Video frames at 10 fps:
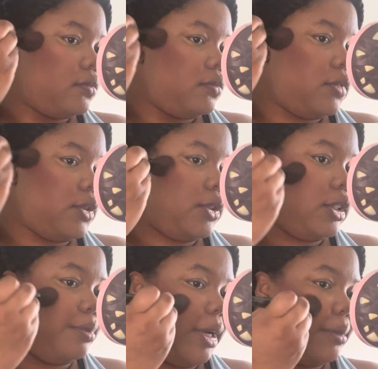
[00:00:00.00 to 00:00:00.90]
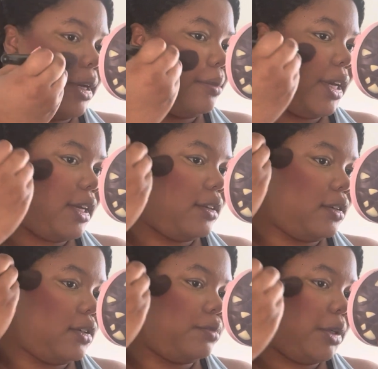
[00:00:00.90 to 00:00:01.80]
I'm going to pat
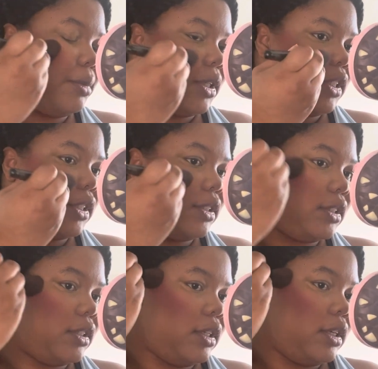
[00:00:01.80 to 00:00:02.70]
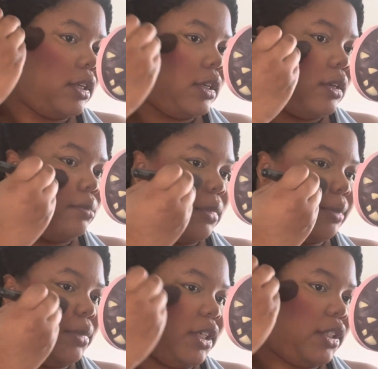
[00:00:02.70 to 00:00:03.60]
on my brush, my
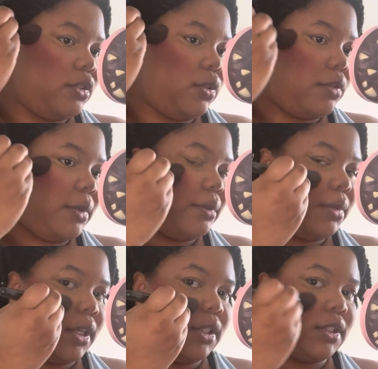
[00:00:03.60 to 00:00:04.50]
blush with my brush.